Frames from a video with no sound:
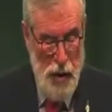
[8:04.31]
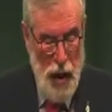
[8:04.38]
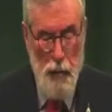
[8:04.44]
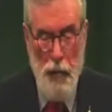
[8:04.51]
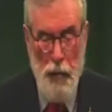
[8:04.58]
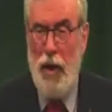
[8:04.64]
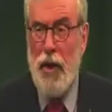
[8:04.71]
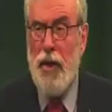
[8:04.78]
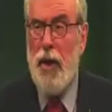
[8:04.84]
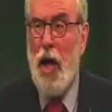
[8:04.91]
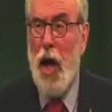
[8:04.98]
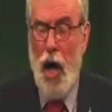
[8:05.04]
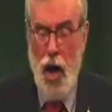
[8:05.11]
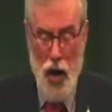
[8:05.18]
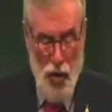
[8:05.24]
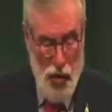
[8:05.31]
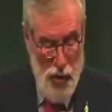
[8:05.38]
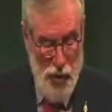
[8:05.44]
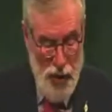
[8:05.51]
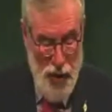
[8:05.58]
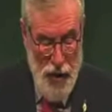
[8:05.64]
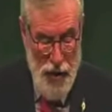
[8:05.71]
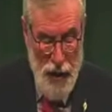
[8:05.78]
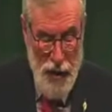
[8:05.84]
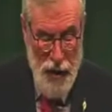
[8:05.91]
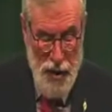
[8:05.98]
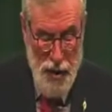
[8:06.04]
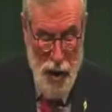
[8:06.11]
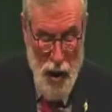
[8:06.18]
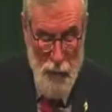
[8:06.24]
And we argued that an
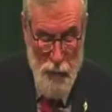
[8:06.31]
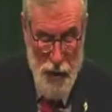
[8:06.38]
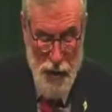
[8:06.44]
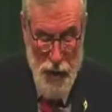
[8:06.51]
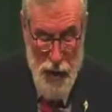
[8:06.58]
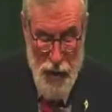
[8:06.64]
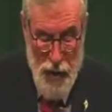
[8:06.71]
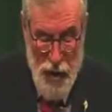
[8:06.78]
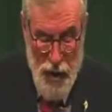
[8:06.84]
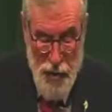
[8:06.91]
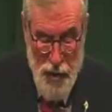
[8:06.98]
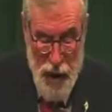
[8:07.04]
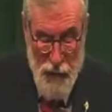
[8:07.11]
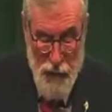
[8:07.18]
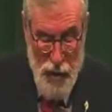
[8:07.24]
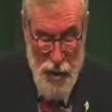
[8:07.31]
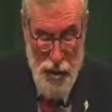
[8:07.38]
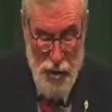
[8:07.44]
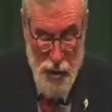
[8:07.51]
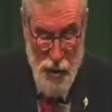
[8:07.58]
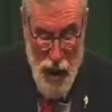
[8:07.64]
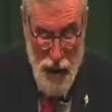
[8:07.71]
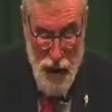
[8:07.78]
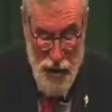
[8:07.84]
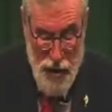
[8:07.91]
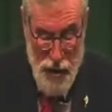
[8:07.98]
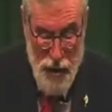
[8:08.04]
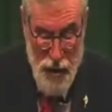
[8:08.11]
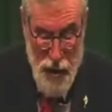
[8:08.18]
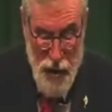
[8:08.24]
Irish government needed to have a
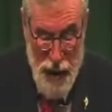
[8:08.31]
strategy